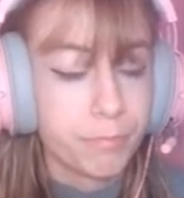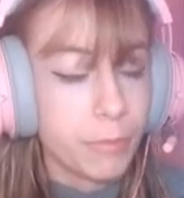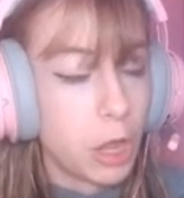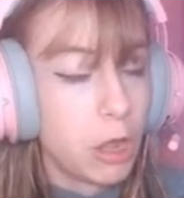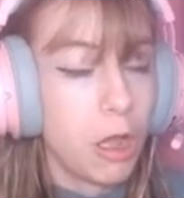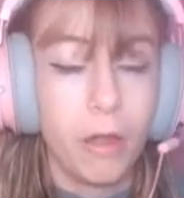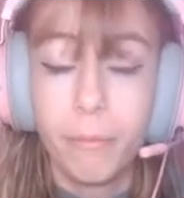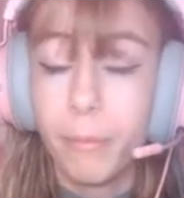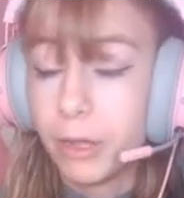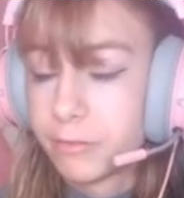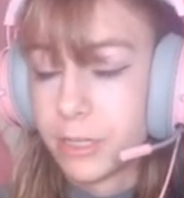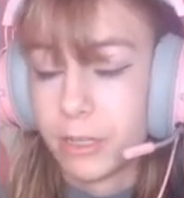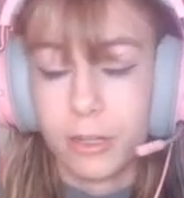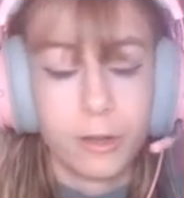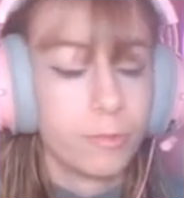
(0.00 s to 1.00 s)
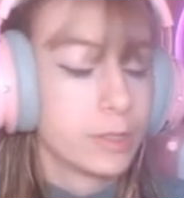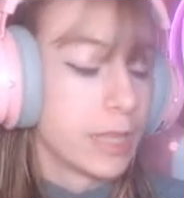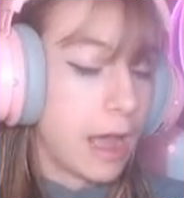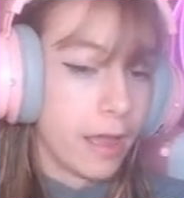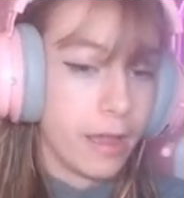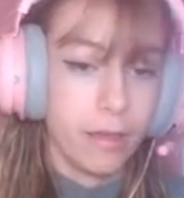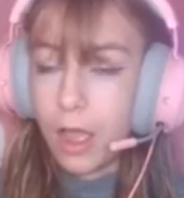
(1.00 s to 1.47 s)
I'm not dealing with
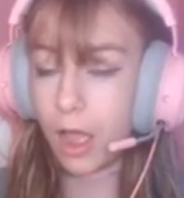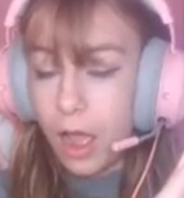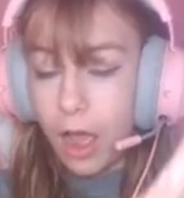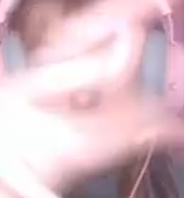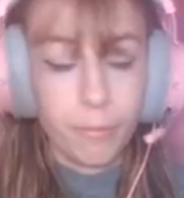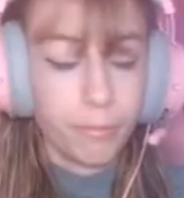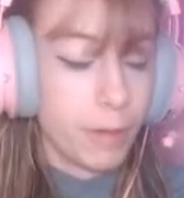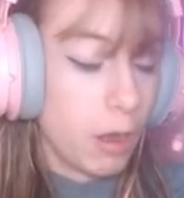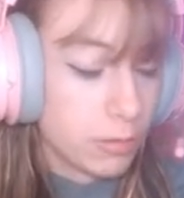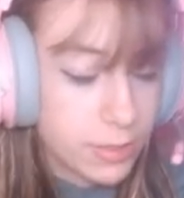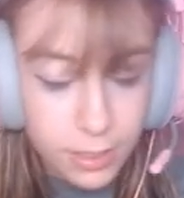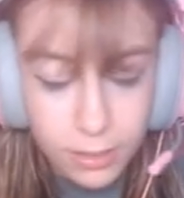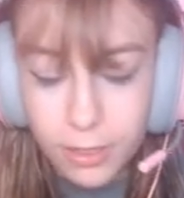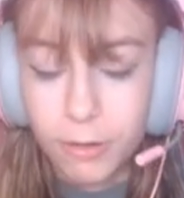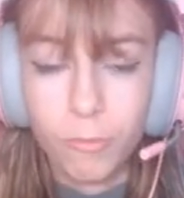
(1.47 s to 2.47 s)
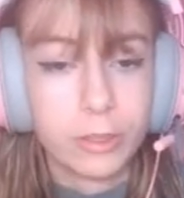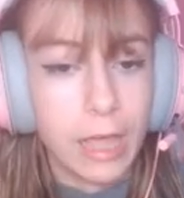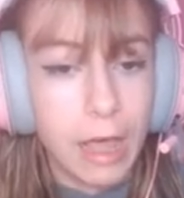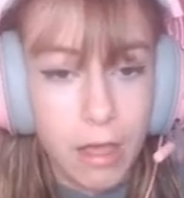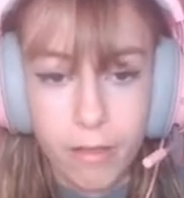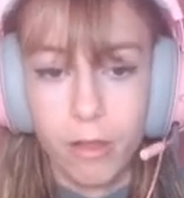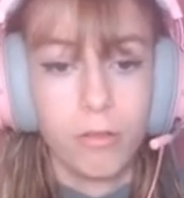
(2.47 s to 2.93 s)
that hill,
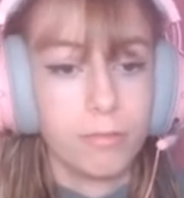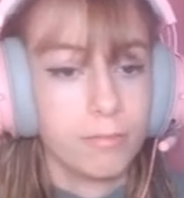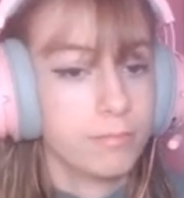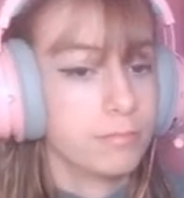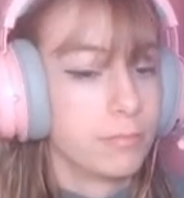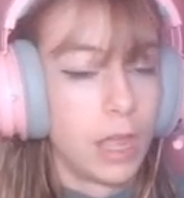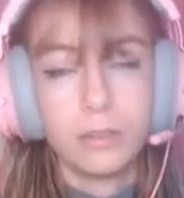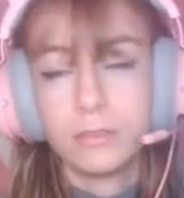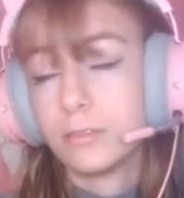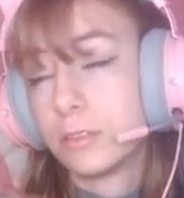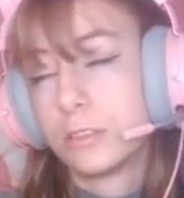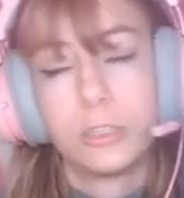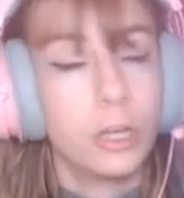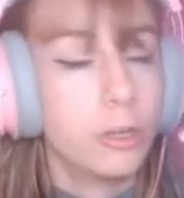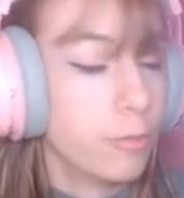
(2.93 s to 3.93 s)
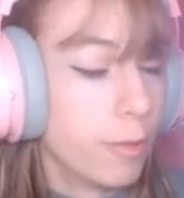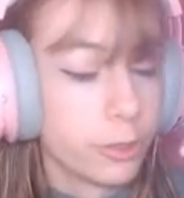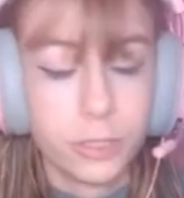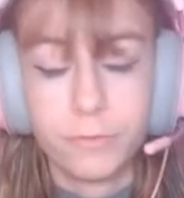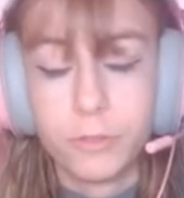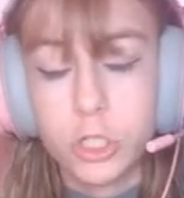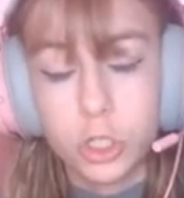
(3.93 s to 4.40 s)
that's too much
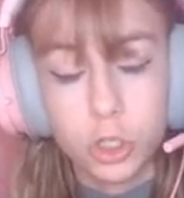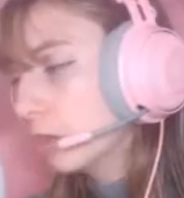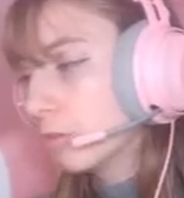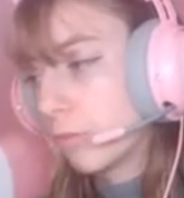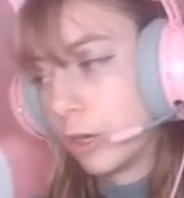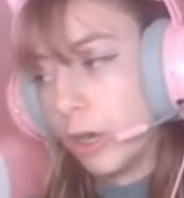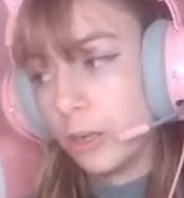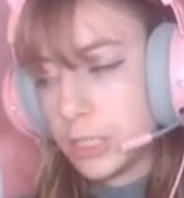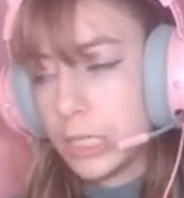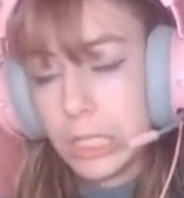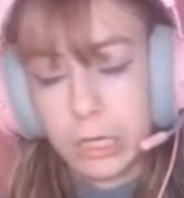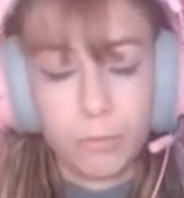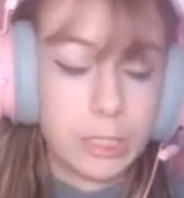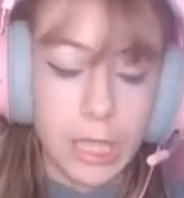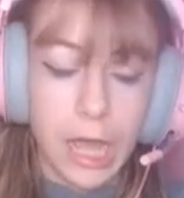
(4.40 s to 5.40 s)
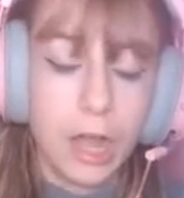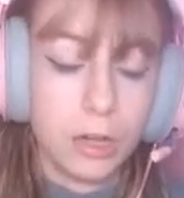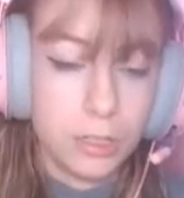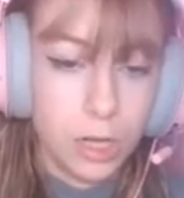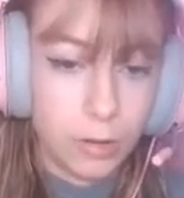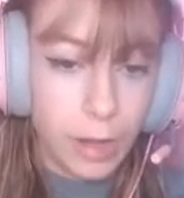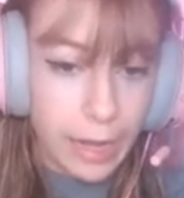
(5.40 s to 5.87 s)
of a struggle, we're not dealing with that.
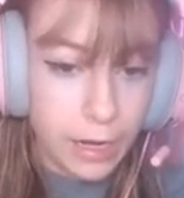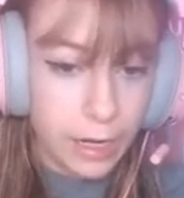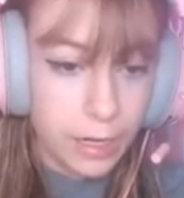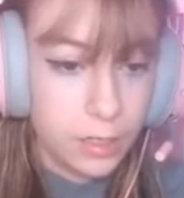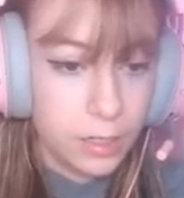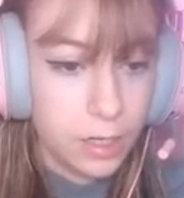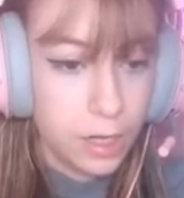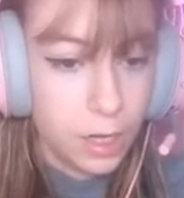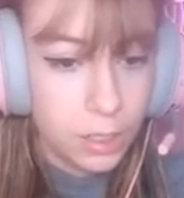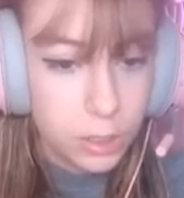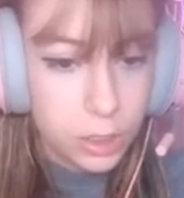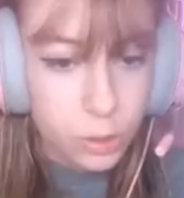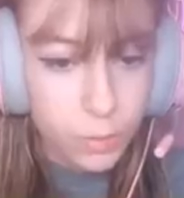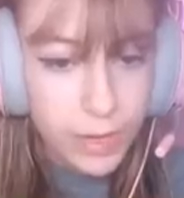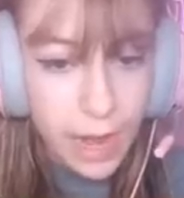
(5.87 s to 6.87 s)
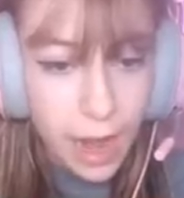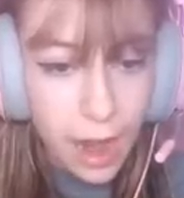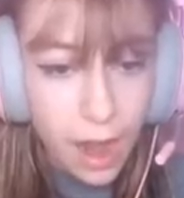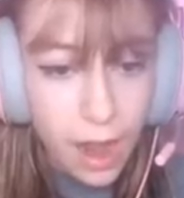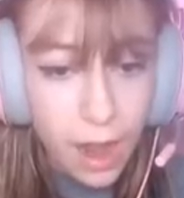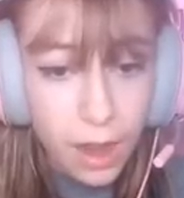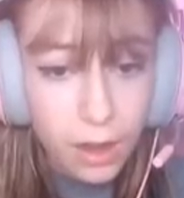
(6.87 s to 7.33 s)
Okay, do we
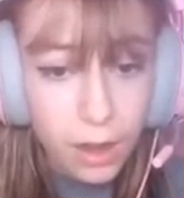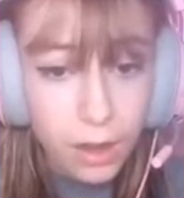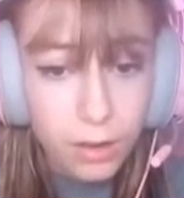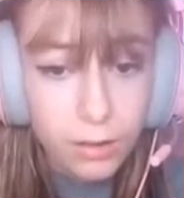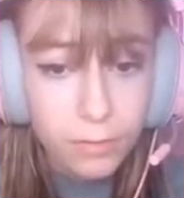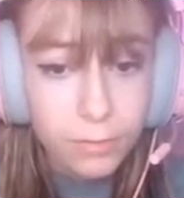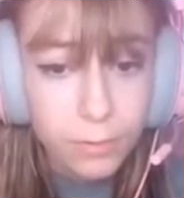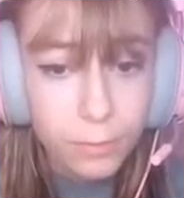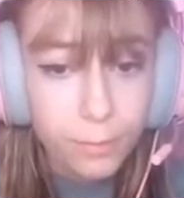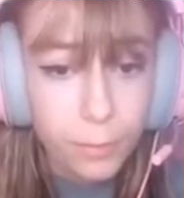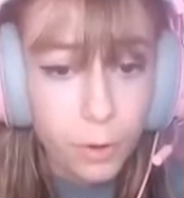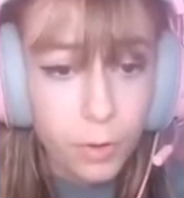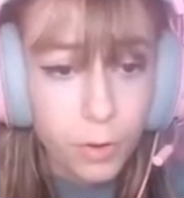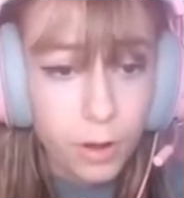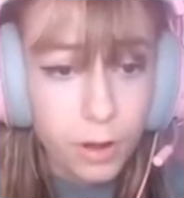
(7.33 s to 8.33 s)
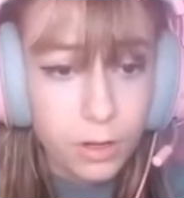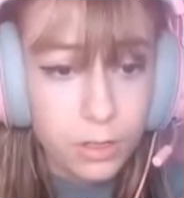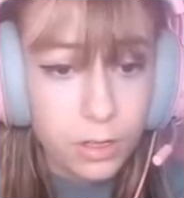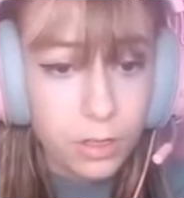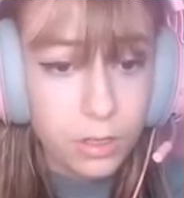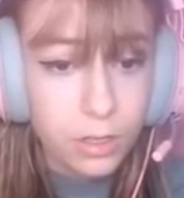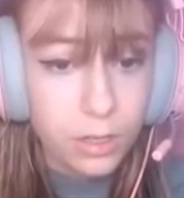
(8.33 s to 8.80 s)
have a
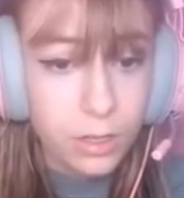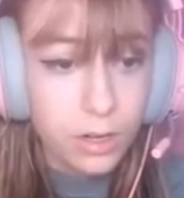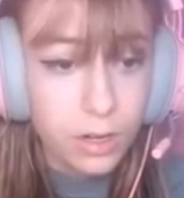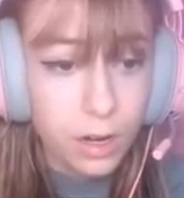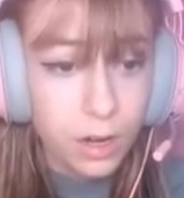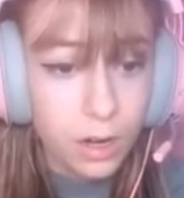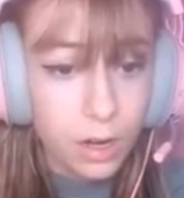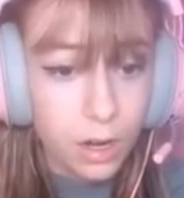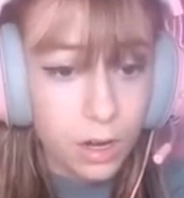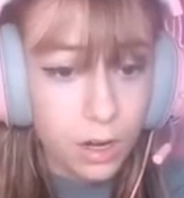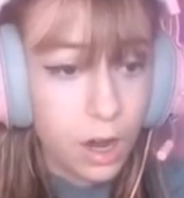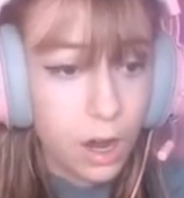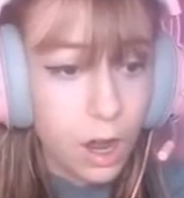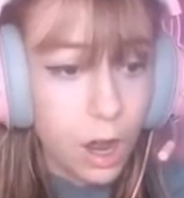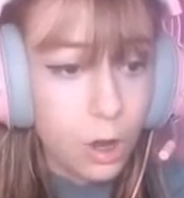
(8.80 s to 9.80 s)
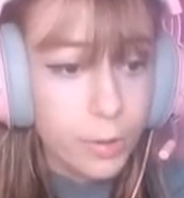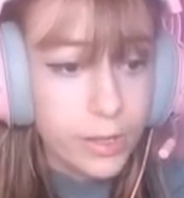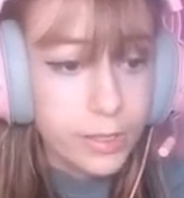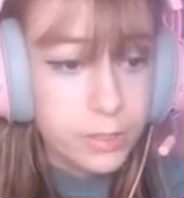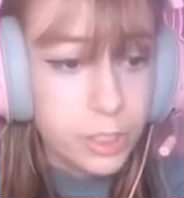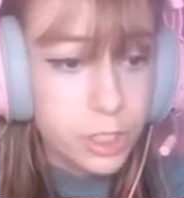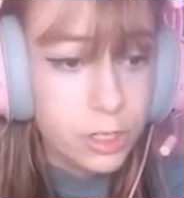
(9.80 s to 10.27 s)
portal here? Oh, we
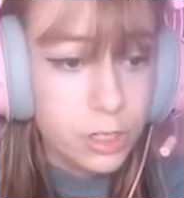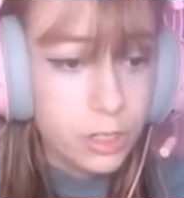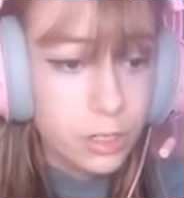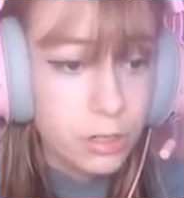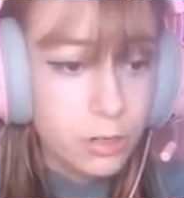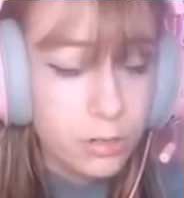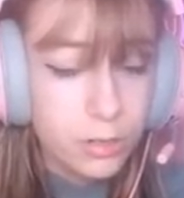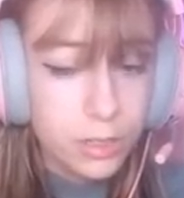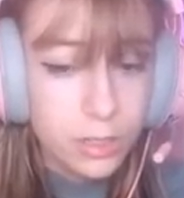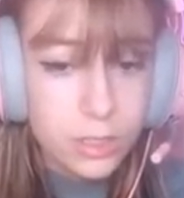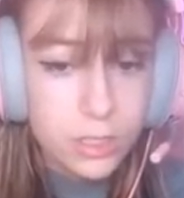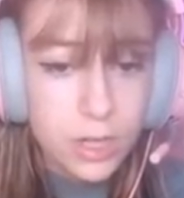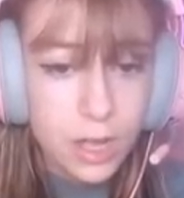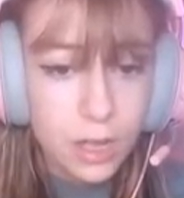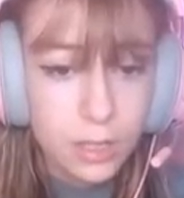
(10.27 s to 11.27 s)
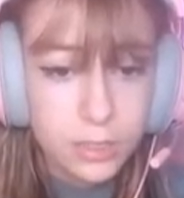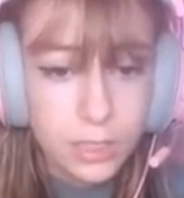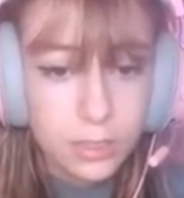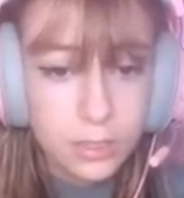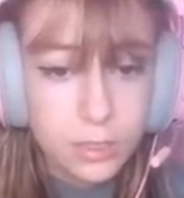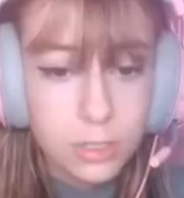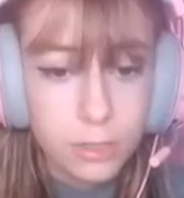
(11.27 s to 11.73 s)
do. There's
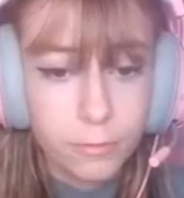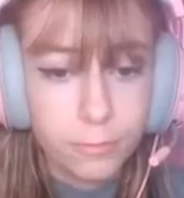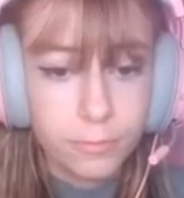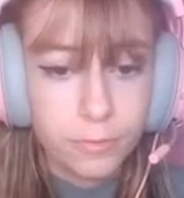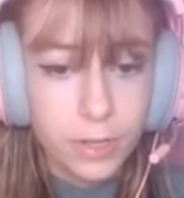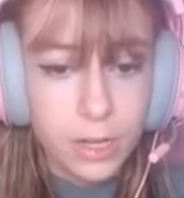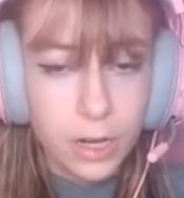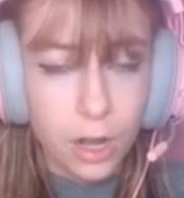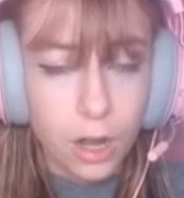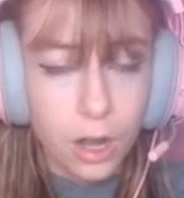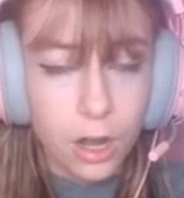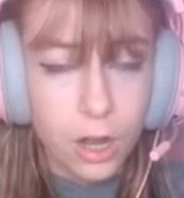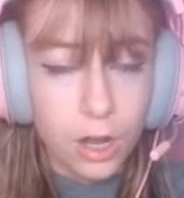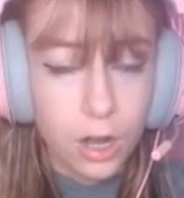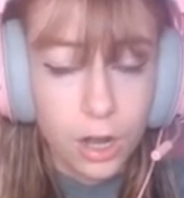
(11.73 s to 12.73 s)
nothing to fear.